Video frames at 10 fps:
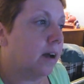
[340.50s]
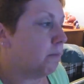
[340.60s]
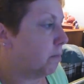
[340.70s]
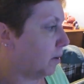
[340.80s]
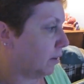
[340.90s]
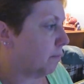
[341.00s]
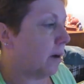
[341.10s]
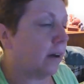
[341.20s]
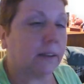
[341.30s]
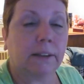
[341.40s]
bought the
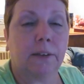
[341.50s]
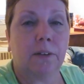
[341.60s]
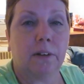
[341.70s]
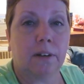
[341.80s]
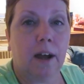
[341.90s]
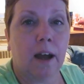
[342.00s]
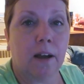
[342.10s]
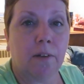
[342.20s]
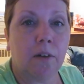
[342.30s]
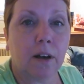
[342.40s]
box that
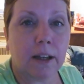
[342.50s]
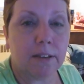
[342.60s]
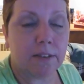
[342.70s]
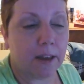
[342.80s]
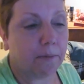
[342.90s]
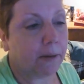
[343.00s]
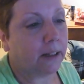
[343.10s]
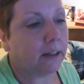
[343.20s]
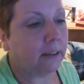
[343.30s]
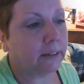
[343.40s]
Rocky had sent me,
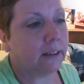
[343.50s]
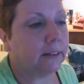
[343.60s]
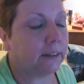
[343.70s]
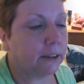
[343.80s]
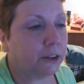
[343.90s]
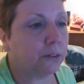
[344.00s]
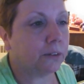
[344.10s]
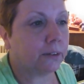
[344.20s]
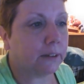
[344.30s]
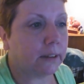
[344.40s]
and he said, is this
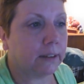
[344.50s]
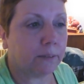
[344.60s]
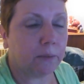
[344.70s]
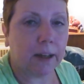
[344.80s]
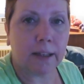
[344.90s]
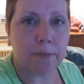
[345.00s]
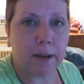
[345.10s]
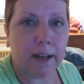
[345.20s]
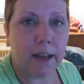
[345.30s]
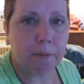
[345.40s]
yours? And I said, well, it has
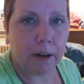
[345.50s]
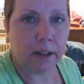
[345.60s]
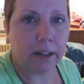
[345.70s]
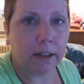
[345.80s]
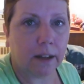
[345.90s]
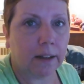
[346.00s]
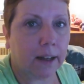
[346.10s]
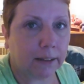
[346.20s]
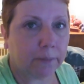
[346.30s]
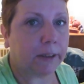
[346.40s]
my name on it and it
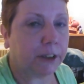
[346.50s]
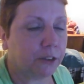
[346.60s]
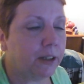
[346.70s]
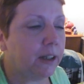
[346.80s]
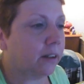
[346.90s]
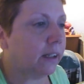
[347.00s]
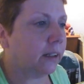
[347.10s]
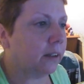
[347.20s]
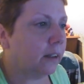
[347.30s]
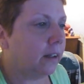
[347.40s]
has my street on
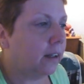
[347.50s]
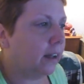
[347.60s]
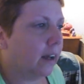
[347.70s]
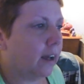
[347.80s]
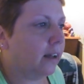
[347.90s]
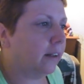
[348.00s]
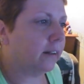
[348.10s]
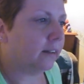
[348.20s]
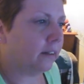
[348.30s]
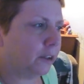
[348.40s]
it.
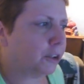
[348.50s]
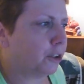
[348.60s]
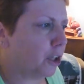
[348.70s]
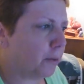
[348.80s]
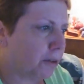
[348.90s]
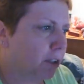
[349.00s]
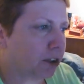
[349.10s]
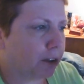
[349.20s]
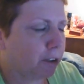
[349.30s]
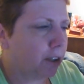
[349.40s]
And he said, yeah, but
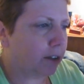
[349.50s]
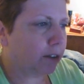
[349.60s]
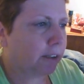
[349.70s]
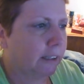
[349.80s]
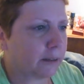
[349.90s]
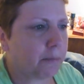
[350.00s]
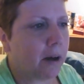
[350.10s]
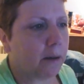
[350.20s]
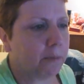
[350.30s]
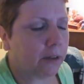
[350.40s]
this here says
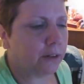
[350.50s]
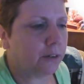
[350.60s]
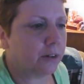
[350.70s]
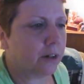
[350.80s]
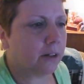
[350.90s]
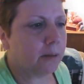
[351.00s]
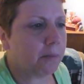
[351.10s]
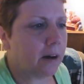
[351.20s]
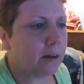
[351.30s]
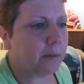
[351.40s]
apartment and you're not an
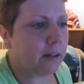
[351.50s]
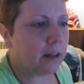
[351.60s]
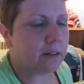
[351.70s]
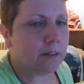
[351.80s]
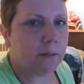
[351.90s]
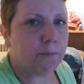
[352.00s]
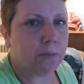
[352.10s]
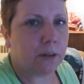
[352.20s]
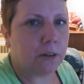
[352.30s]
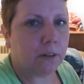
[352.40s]
apartment. I said,
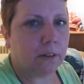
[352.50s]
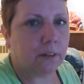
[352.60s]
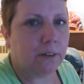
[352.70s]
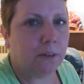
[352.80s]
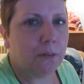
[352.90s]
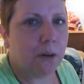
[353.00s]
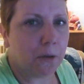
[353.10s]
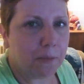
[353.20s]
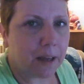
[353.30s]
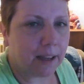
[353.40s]
but you
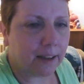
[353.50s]
know me.